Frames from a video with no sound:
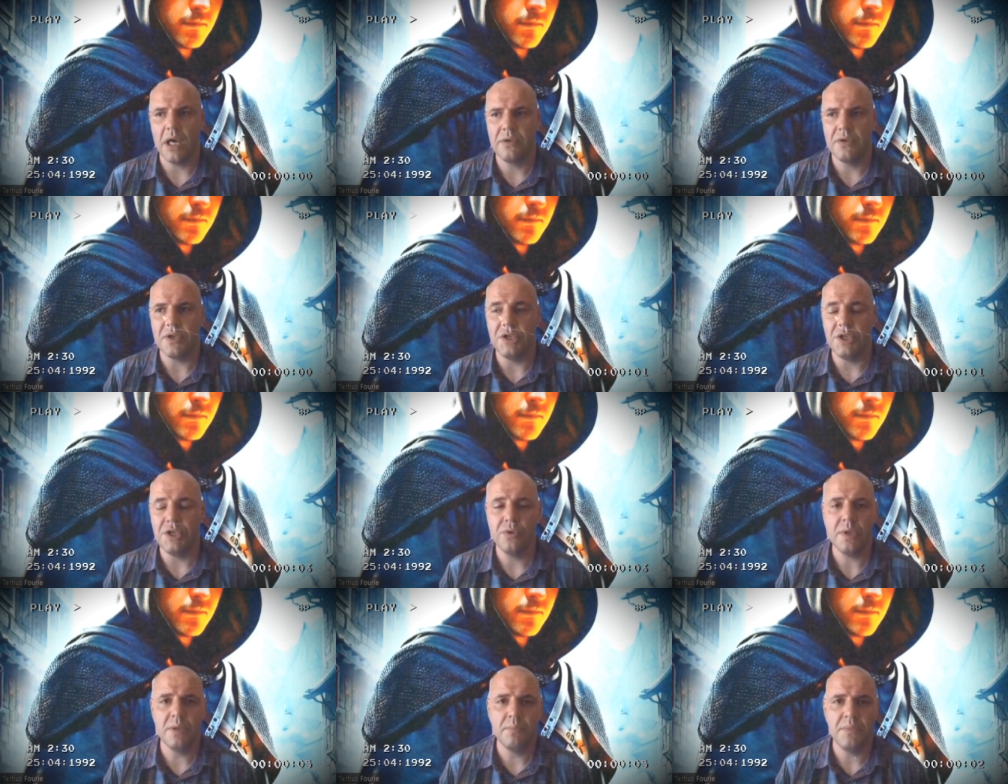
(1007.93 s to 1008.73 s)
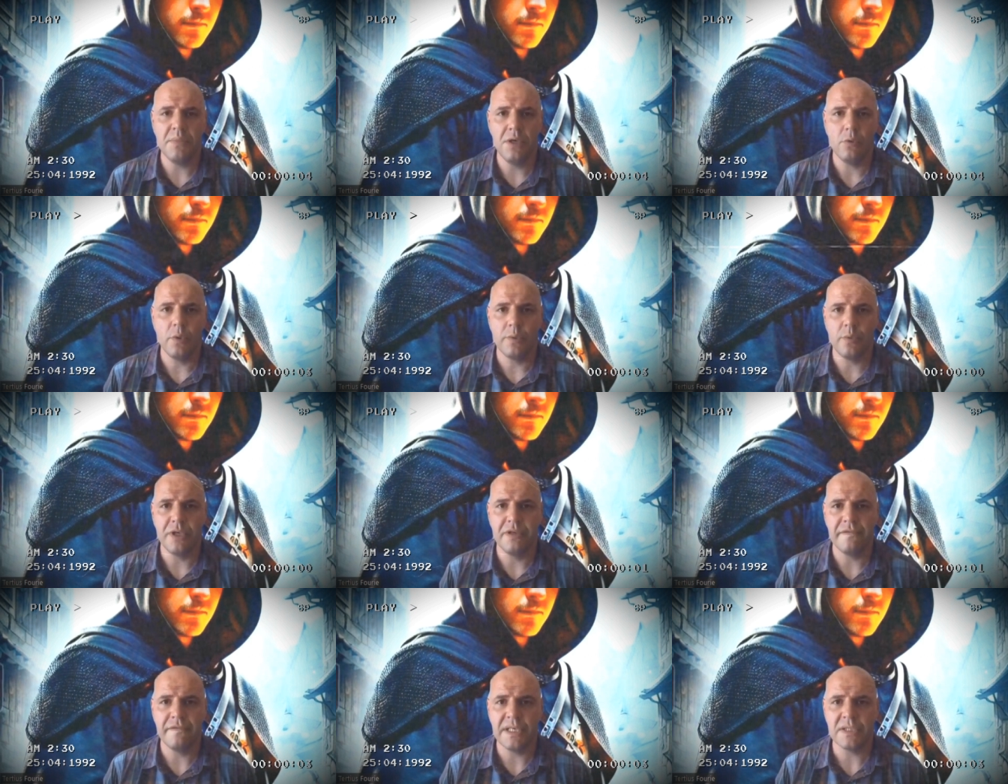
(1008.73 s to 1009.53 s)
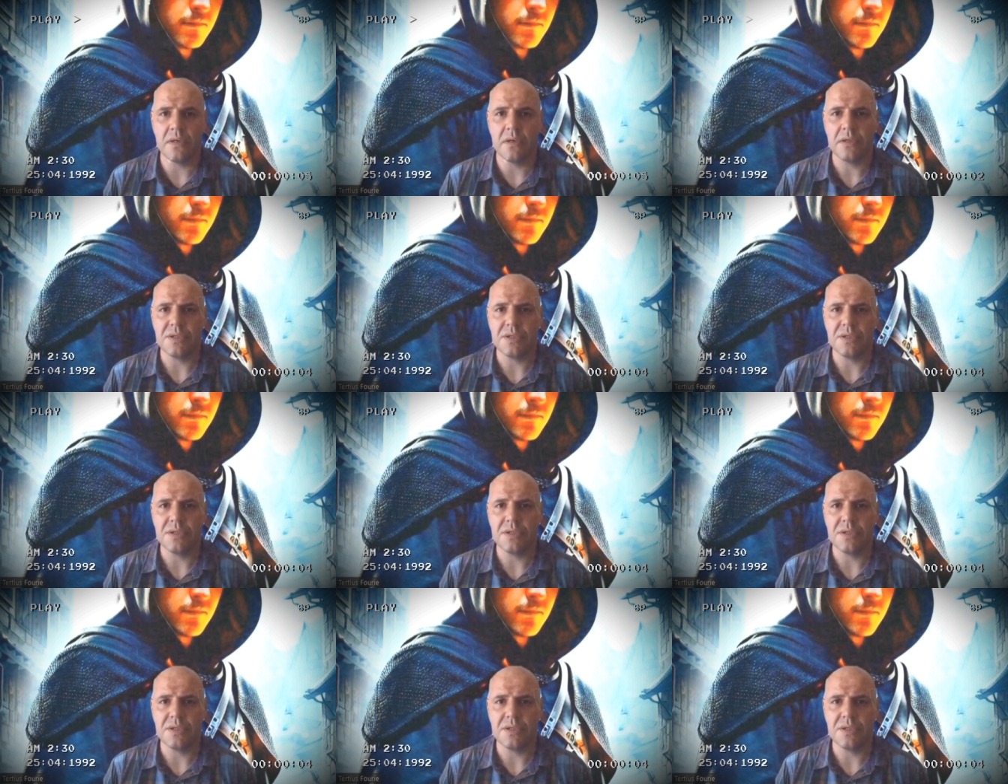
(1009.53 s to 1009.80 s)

And you and me, when we face